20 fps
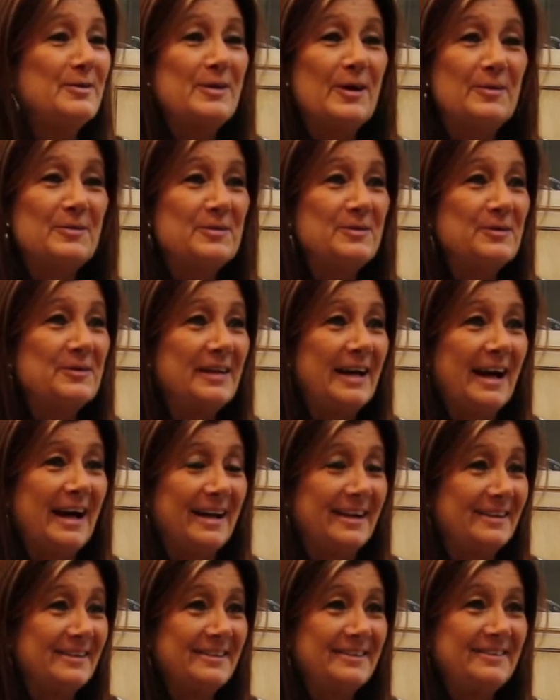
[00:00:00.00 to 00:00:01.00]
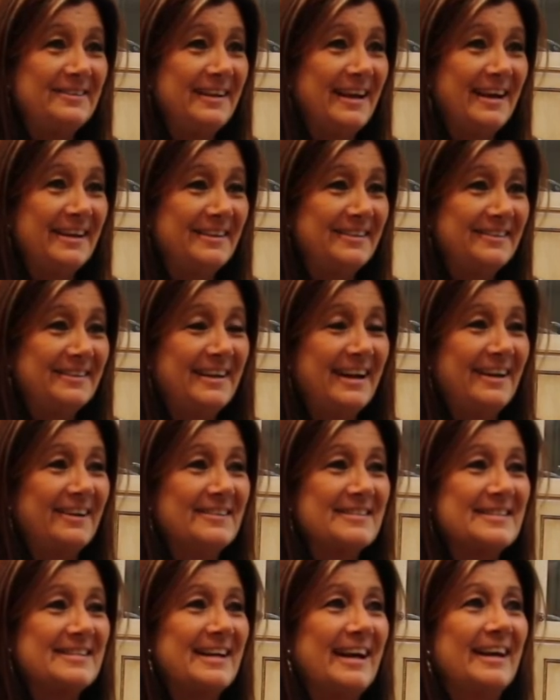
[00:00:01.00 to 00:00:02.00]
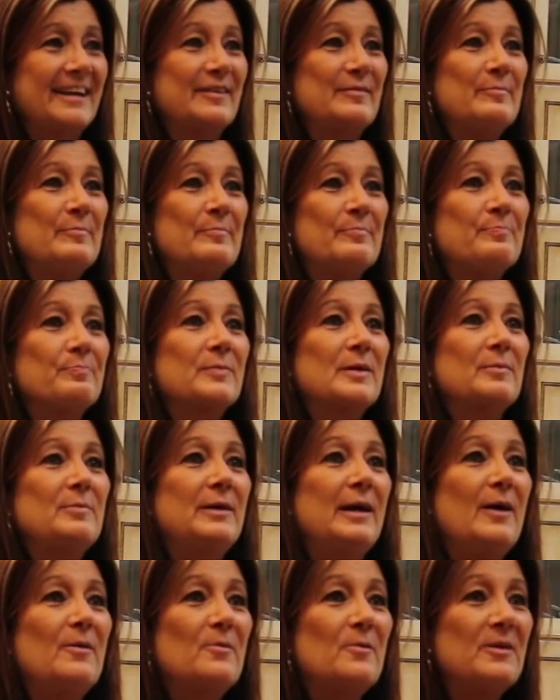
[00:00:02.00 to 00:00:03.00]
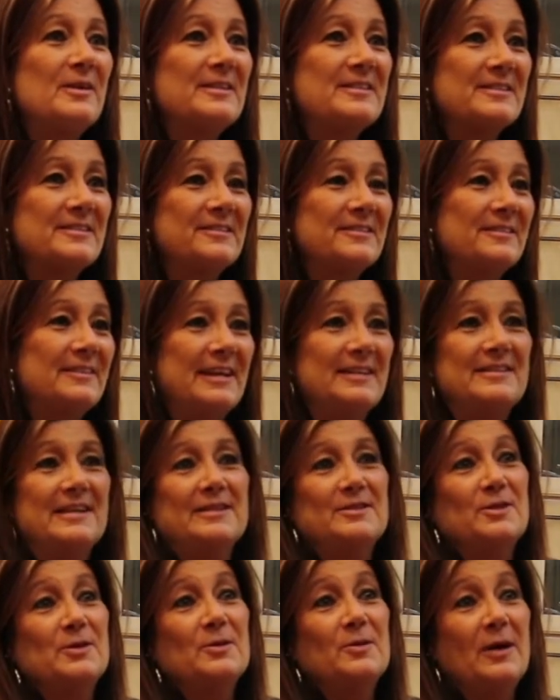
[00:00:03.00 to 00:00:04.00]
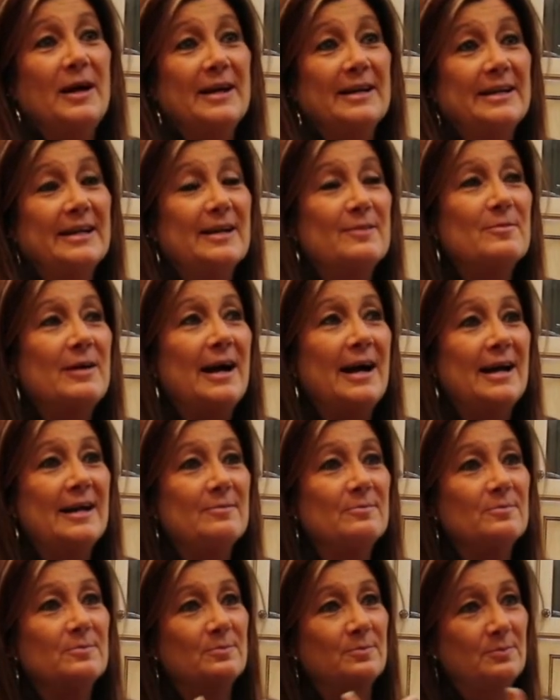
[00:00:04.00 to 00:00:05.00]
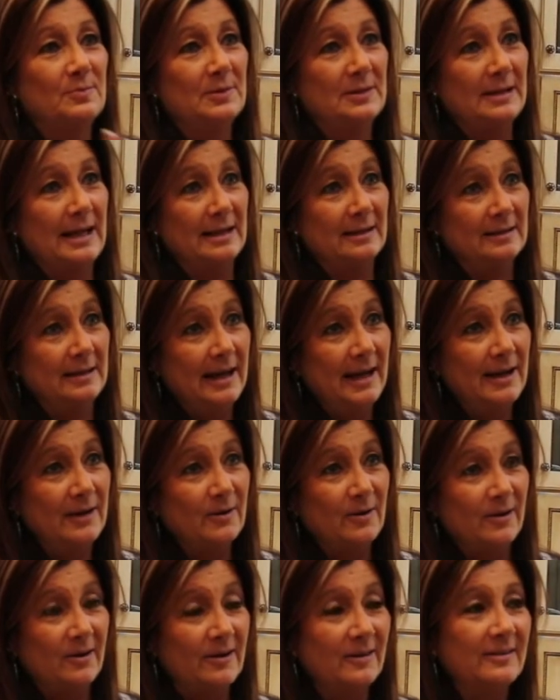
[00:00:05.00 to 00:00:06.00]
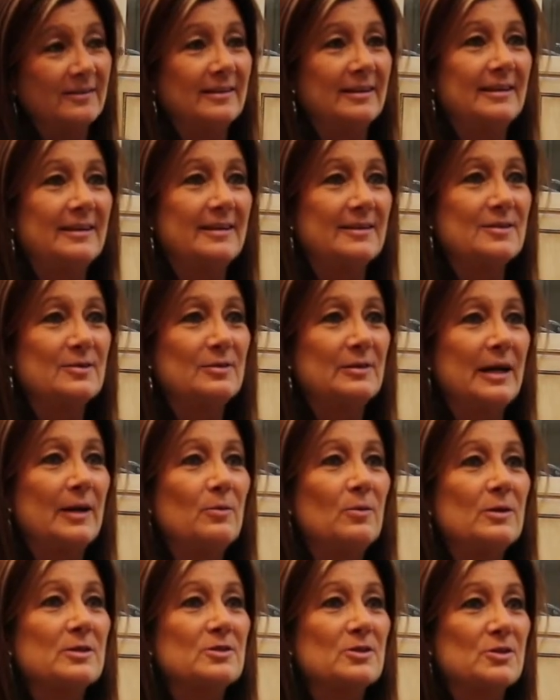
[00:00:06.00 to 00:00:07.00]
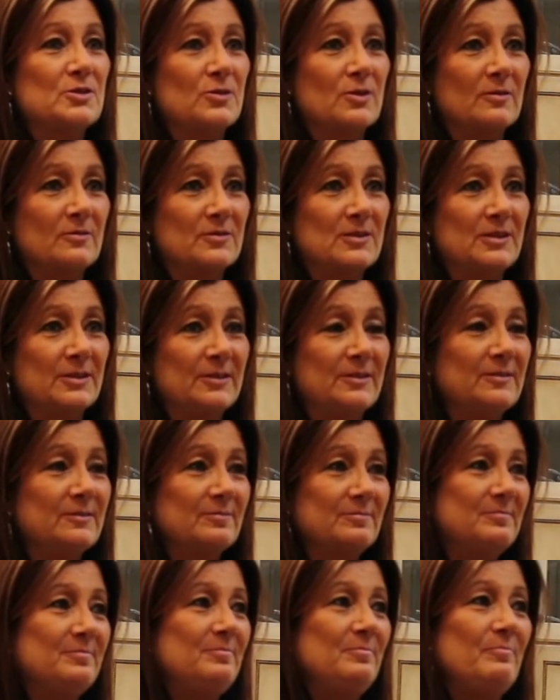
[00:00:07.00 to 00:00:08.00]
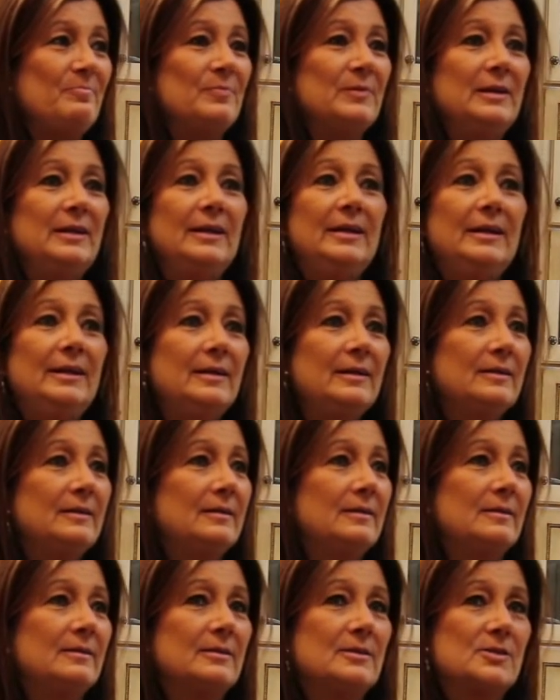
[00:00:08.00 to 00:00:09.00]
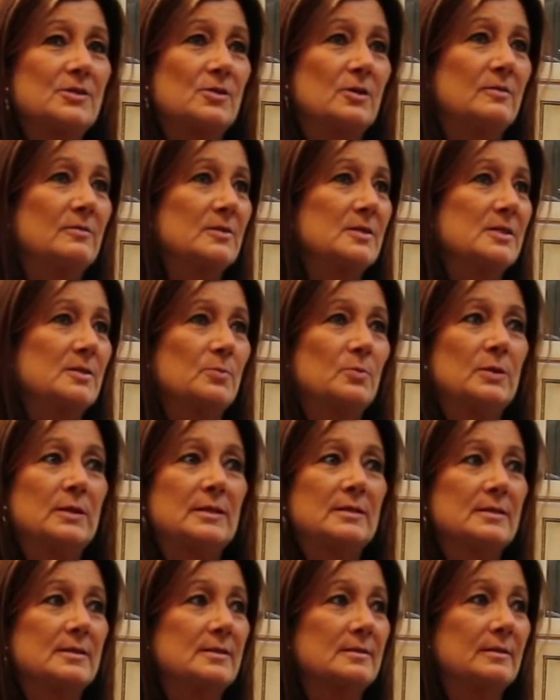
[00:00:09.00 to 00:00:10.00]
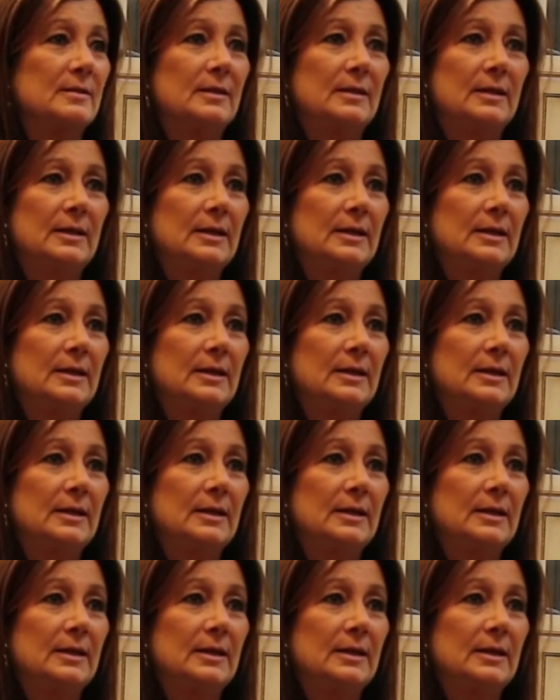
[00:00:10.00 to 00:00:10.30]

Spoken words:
don't do that. You can't do that. I was like, but I want to do that. That's who I am. I'm like they are. They want to serve too. And the service was